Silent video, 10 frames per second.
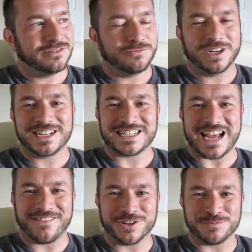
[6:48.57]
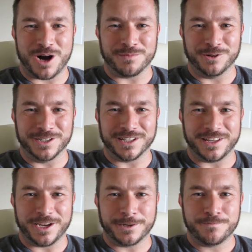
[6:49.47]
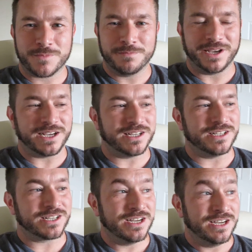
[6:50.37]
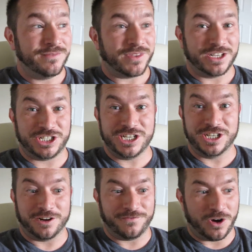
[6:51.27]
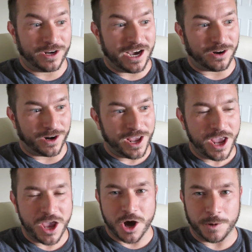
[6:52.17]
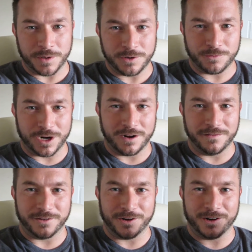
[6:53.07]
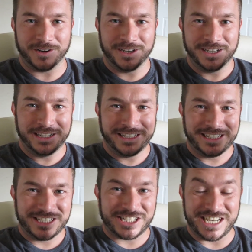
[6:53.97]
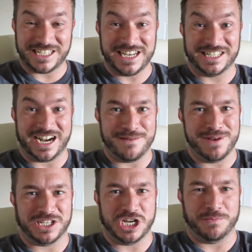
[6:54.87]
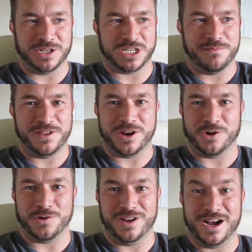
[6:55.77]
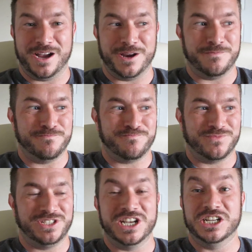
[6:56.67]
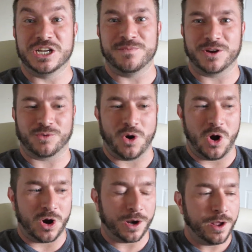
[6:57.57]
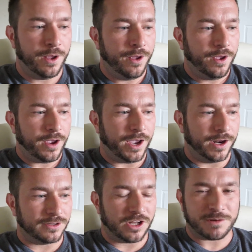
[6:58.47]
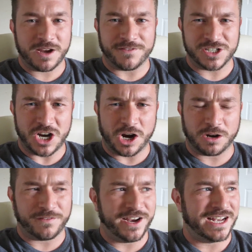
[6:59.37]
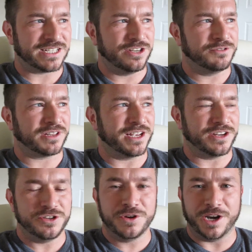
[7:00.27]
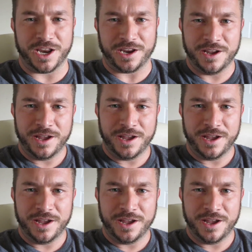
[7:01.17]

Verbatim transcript: what is Stafford's mom going to think? Because she's going to fall down on him whenever she sees that I messed up with something or that I did something wrong. And a lot of my photography has to do with like nudity